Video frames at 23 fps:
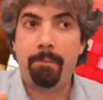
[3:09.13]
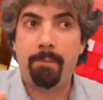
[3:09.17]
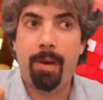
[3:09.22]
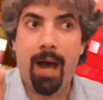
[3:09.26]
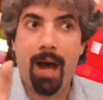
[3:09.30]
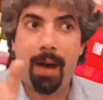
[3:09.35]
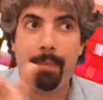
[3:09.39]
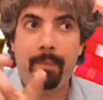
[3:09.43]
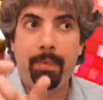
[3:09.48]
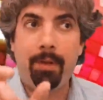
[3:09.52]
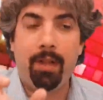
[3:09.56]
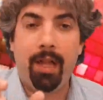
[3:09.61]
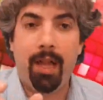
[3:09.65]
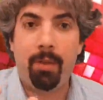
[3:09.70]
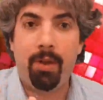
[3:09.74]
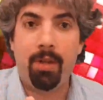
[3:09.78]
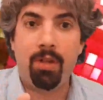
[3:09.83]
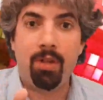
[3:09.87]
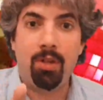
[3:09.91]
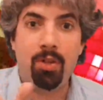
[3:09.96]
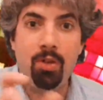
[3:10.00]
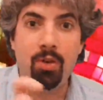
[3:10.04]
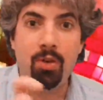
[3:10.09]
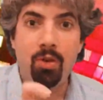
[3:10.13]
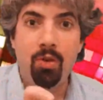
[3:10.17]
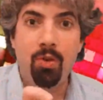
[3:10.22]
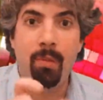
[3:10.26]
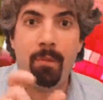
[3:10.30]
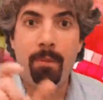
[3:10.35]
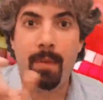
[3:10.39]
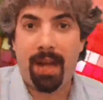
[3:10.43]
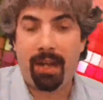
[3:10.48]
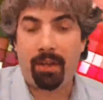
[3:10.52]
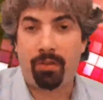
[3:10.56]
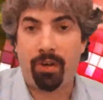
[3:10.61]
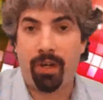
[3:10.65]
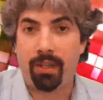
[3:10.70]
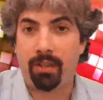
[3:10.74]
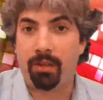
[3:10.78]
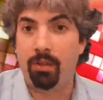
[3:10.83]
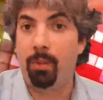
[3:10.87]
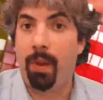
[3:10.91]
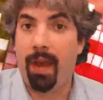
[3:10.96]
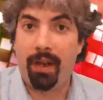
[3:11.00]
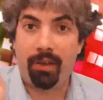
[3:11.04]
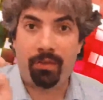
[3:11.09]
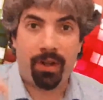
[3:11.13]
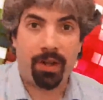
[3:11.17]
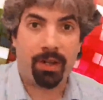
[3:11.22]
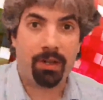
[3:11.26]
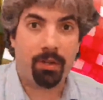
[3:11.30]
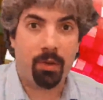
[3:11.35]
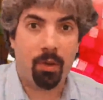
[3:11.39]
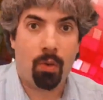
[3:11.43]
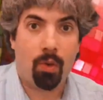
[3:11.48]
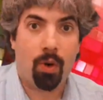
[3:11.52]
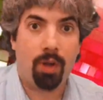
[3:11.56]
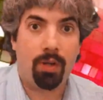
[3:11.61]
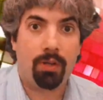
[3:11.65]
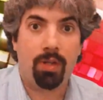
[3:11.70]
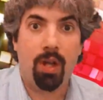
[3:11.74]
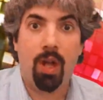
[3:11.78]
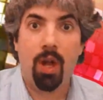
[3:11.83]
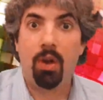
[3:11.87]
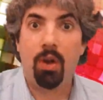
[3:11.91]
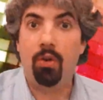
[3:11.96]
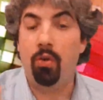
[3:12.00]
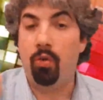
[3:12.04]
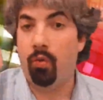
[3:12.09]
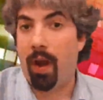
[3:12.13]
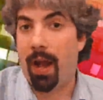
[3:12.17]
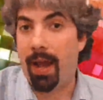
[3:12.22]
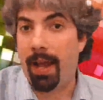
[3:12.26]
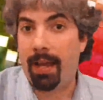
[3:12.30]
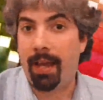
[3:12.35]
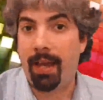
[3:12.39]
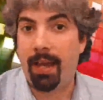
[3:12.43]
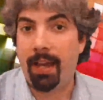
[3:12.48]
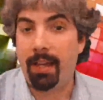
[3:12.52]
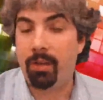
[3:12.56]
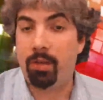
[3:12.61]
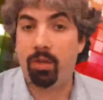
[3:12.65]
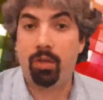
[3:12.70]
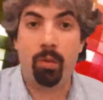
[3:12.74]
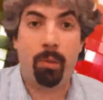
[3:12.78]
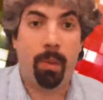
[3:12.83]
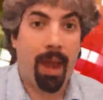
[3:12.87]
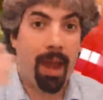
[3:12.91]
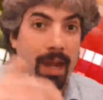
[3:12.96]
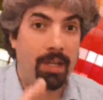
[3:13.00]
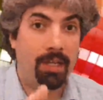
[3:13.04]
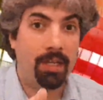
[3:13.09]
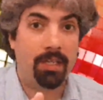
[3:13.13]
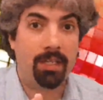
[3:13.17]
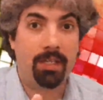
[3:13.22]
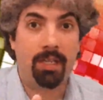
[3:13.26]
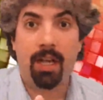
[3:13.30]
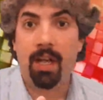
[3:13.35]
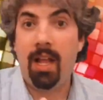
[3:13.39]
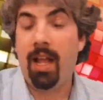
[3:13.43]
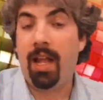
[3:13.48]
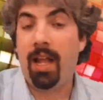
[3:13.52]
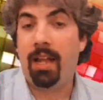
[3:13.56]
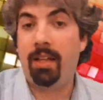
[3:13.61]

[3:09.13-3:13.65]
populate with new metrics, new PageRank scores, new rankings, new pages,